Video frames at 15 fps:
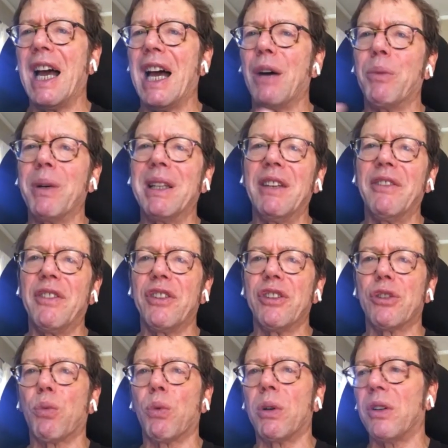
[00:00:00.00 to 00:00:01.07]
And we live in
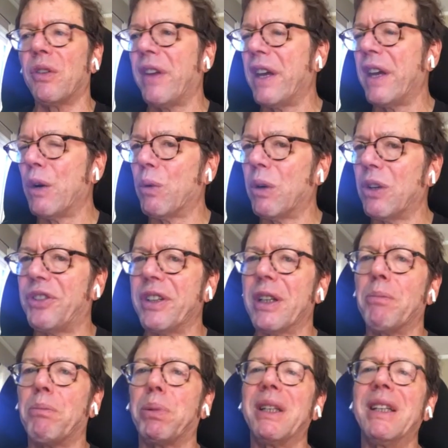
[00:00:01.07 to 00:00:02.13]
this world where it's a
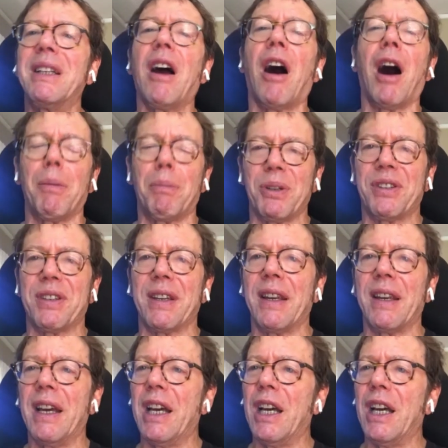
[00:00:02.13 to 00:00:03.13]
complete opposite.